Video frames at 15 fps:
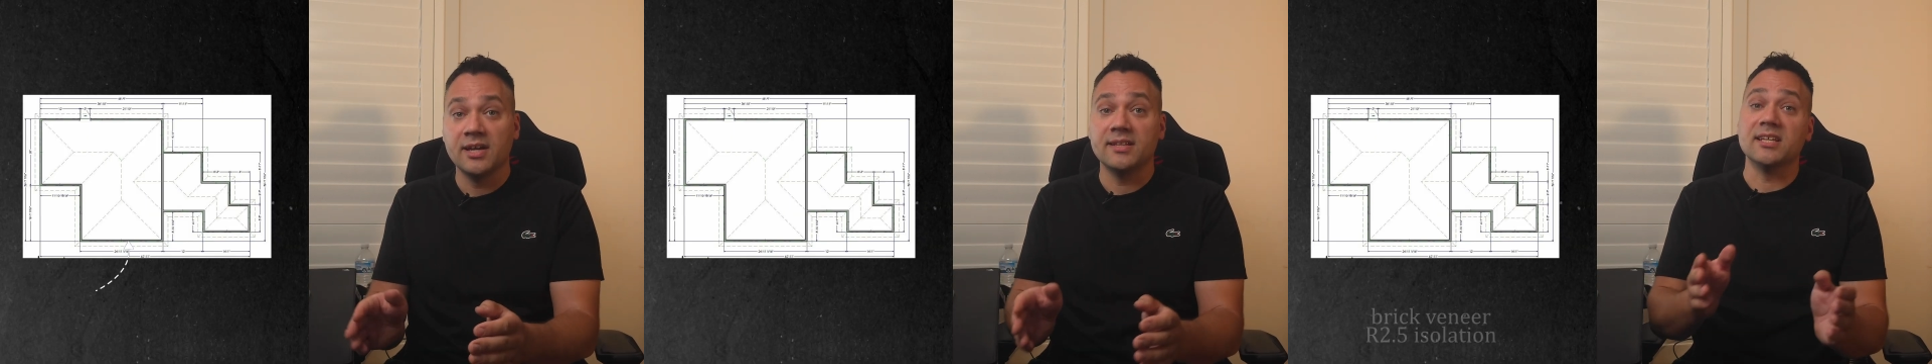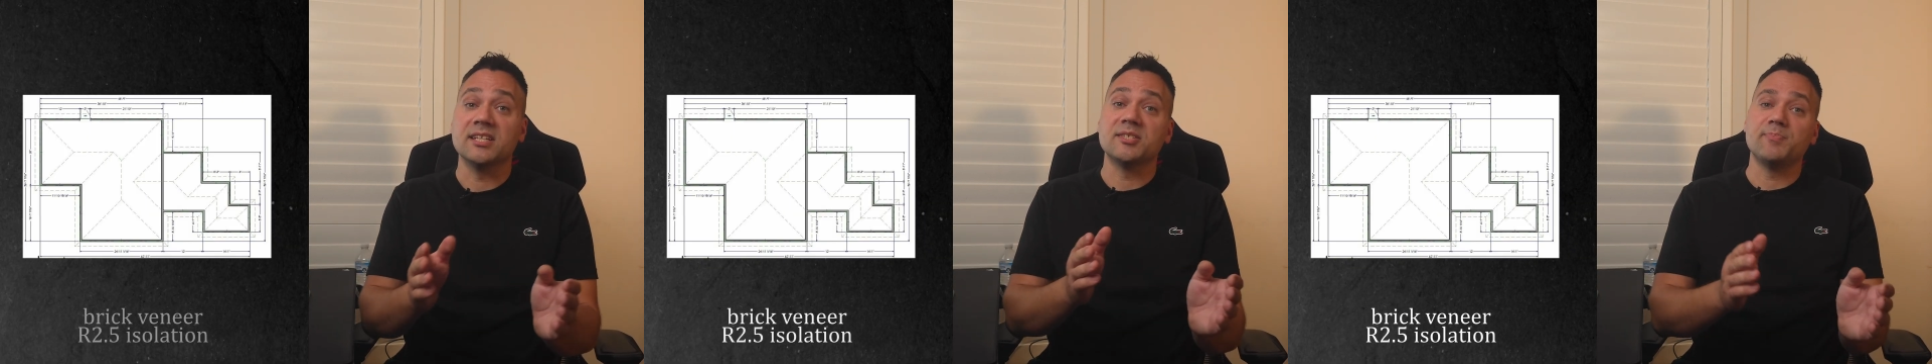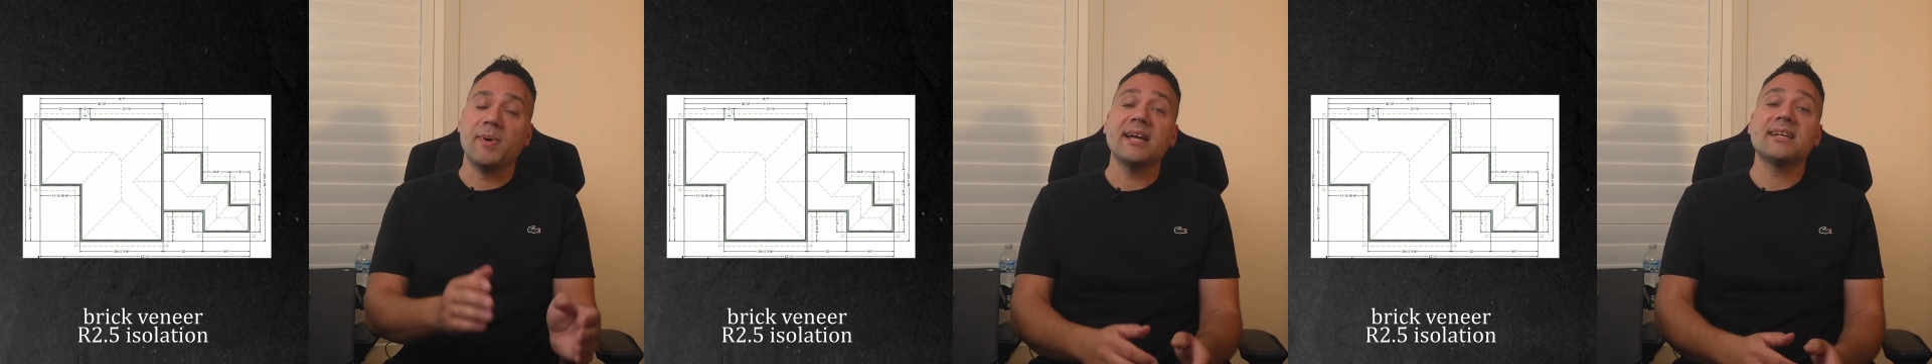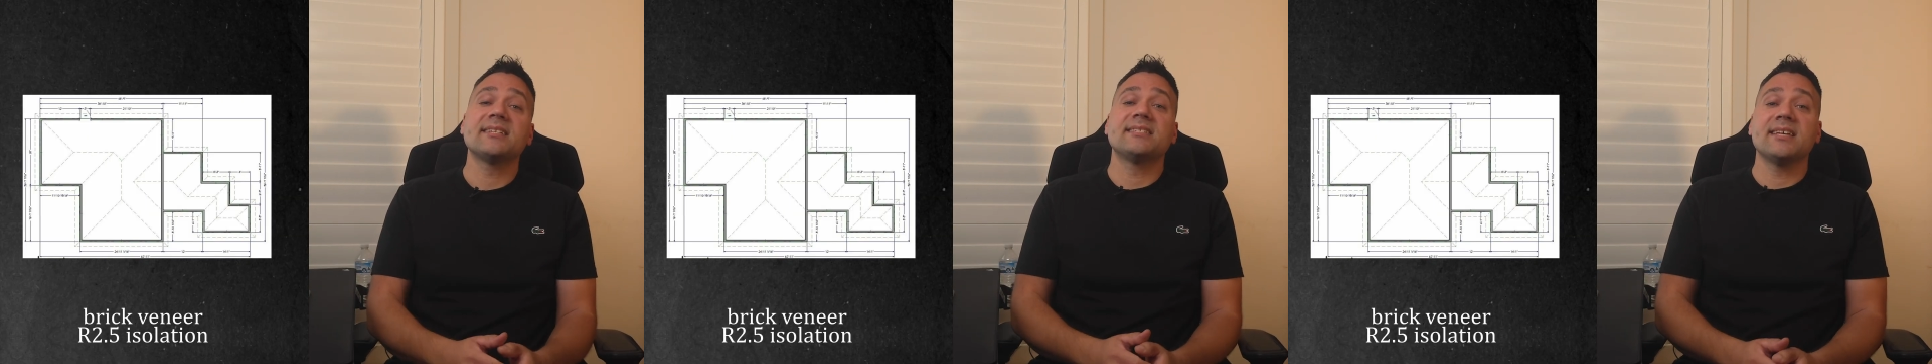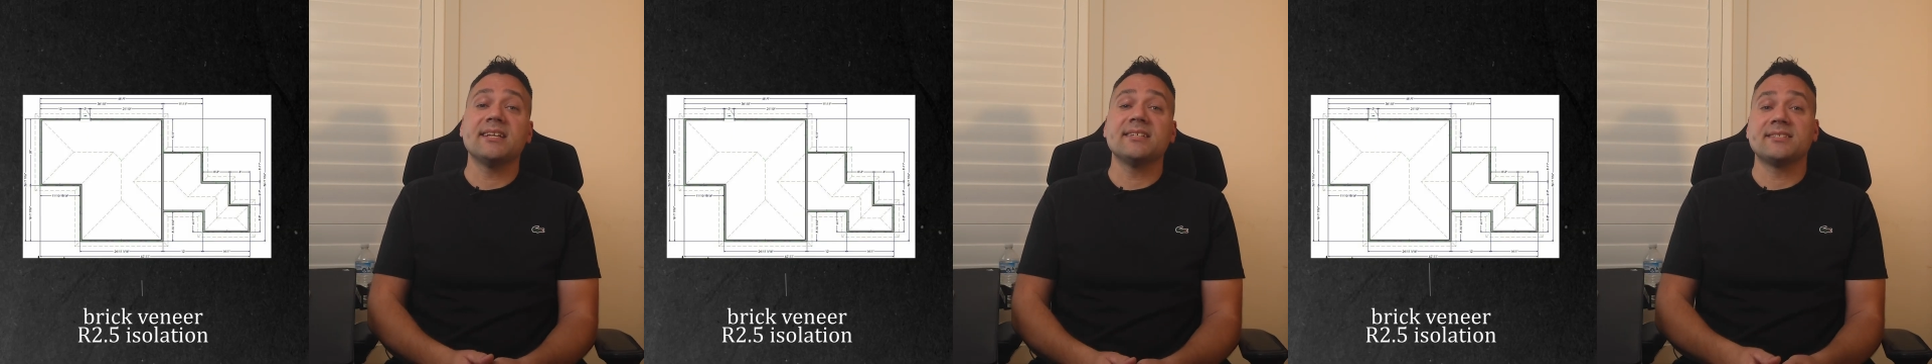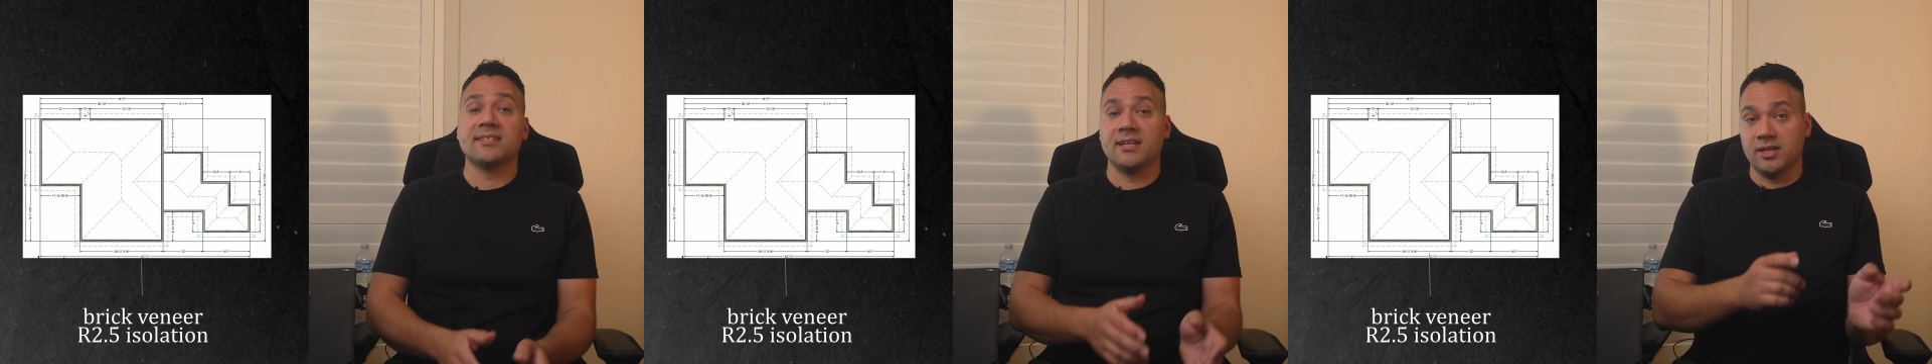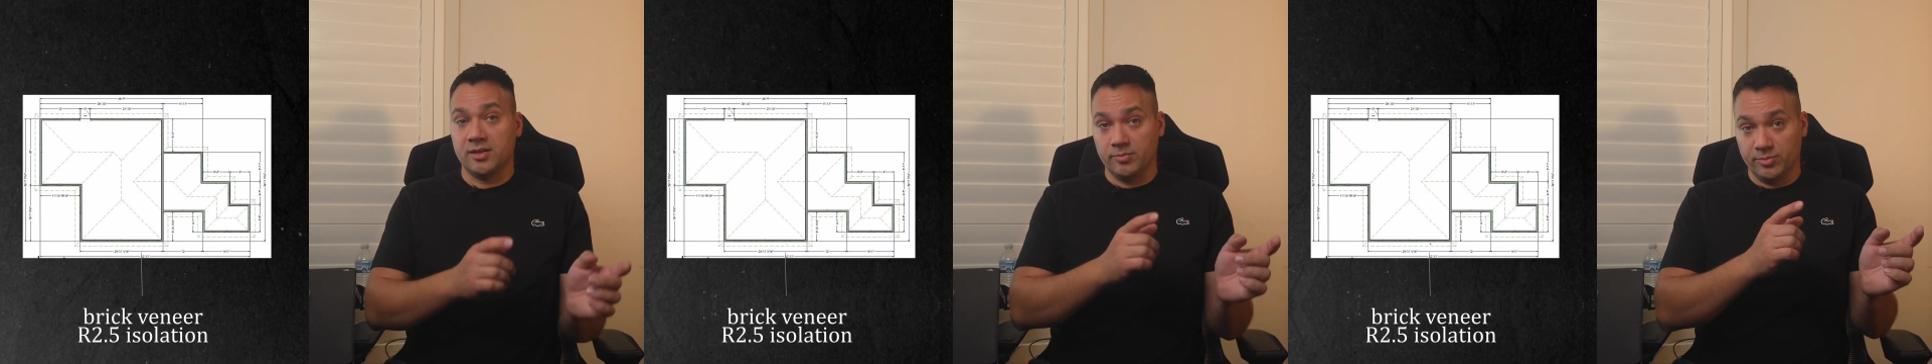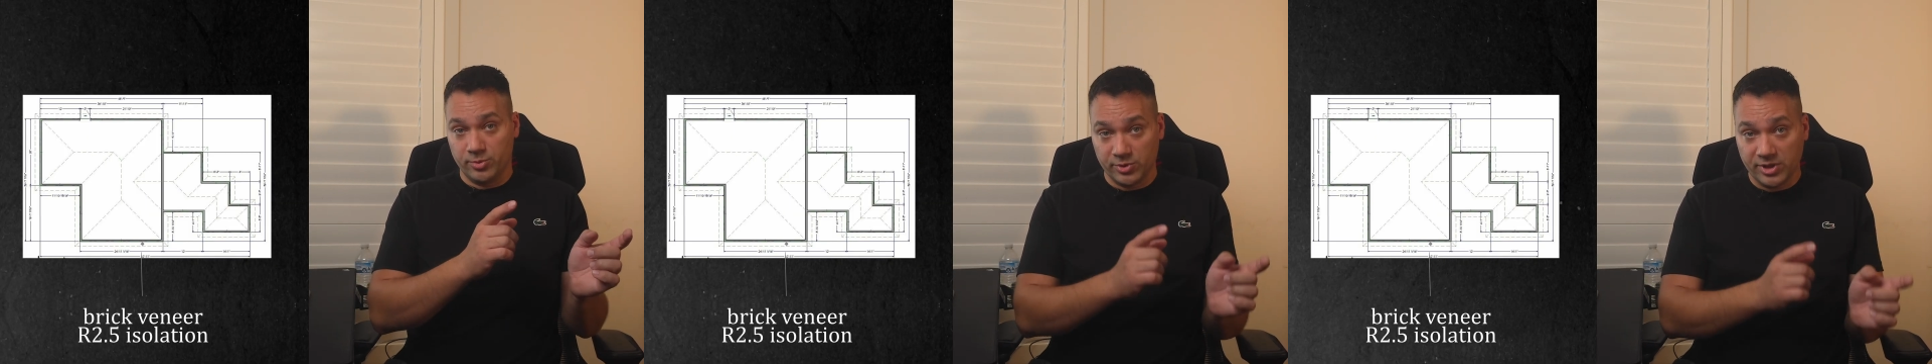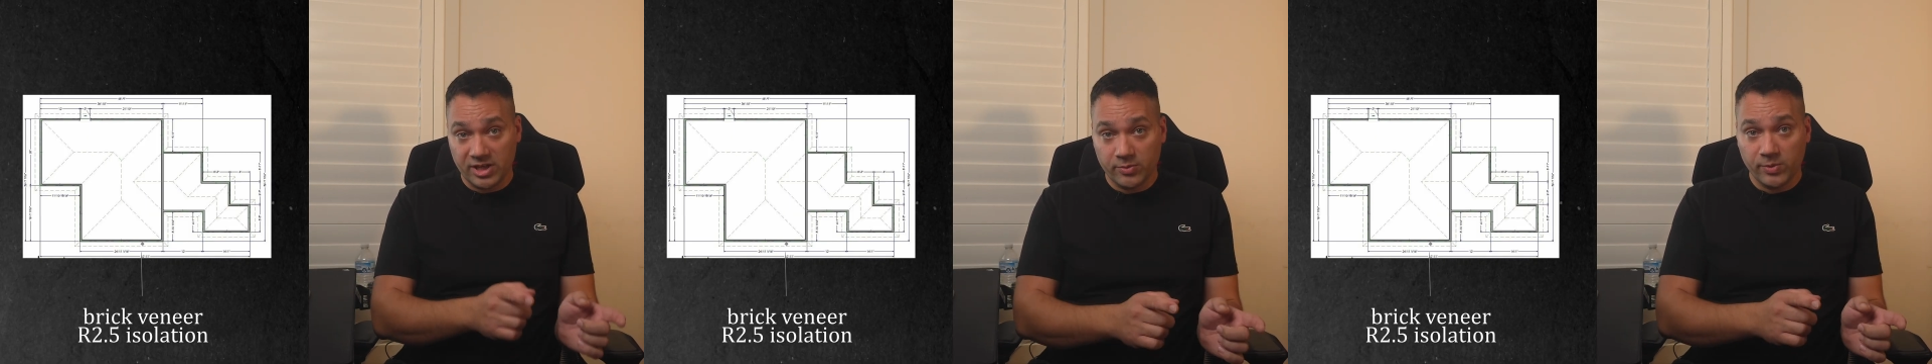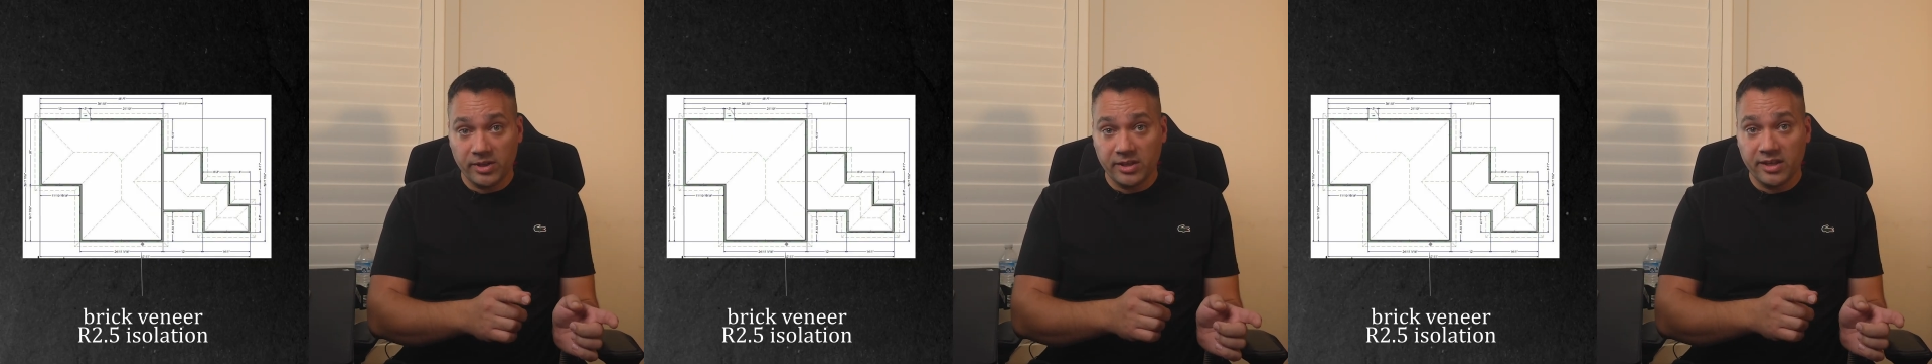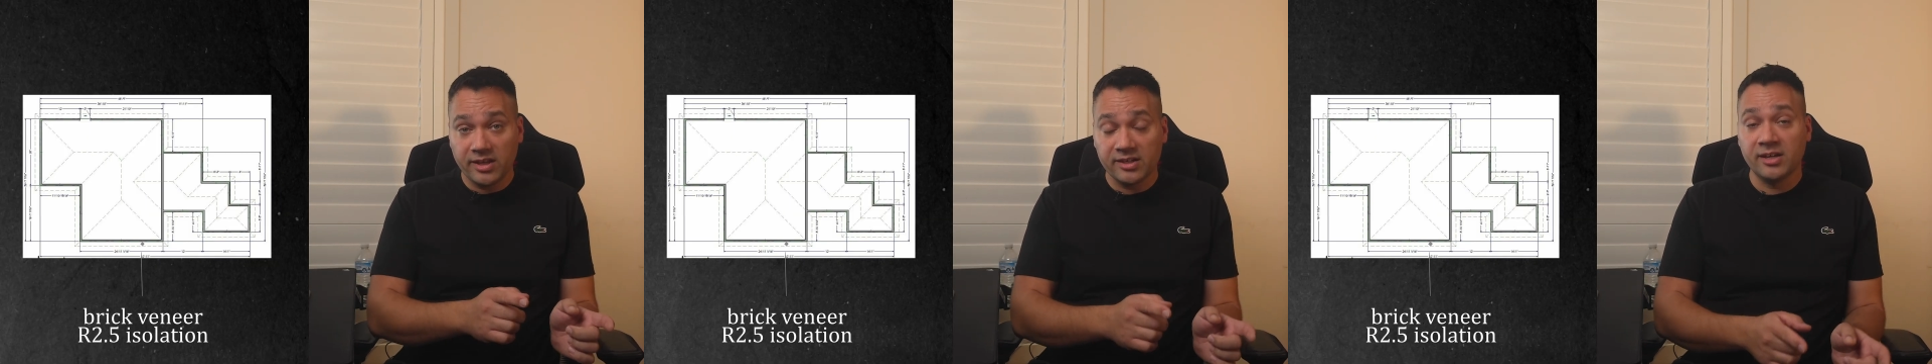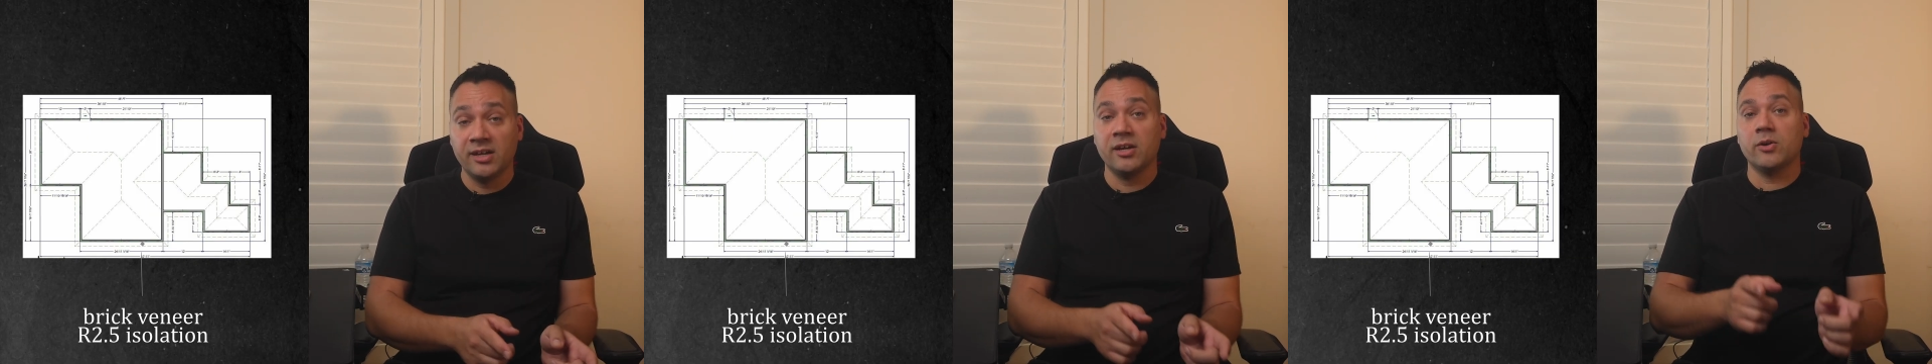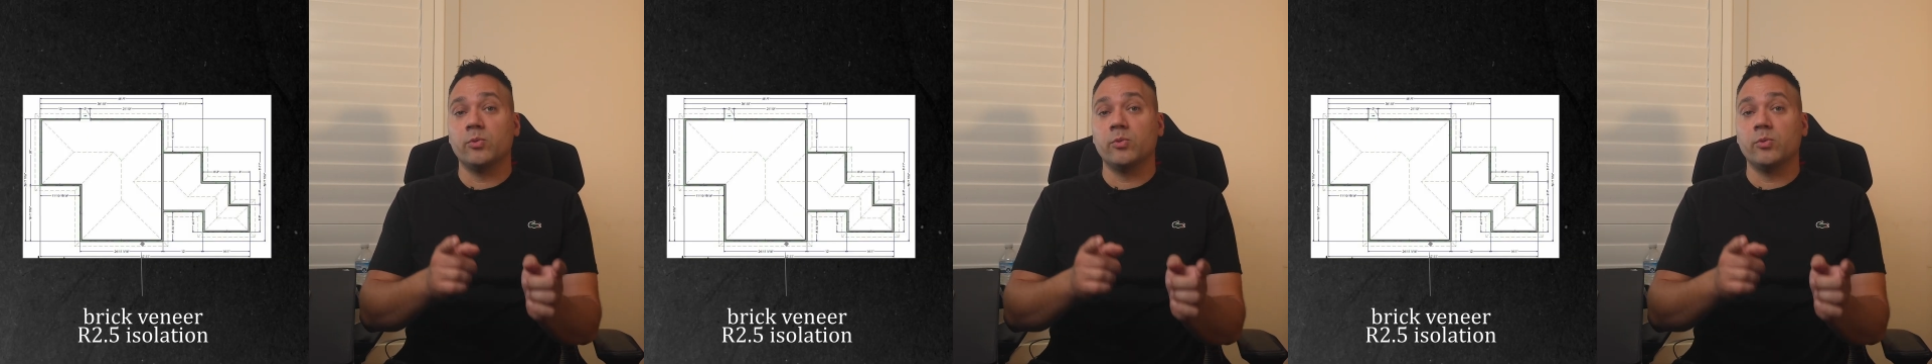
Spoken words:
the spec says brick veneer